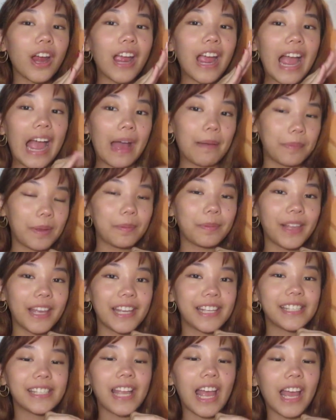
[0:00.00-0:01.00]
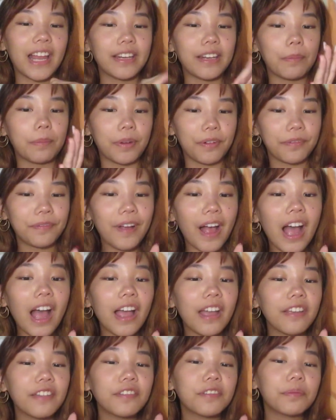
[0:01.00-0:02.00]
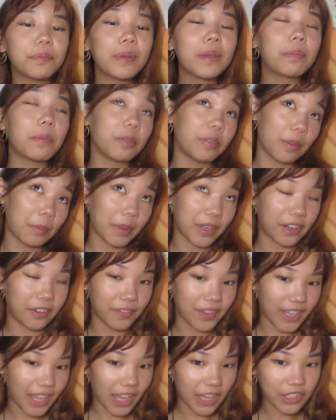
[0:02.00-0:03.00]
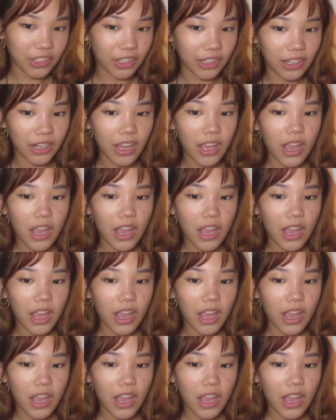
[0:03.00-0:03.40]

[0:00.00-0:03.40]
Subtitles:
Happy Place. And number 5, People We Meet on Vacation.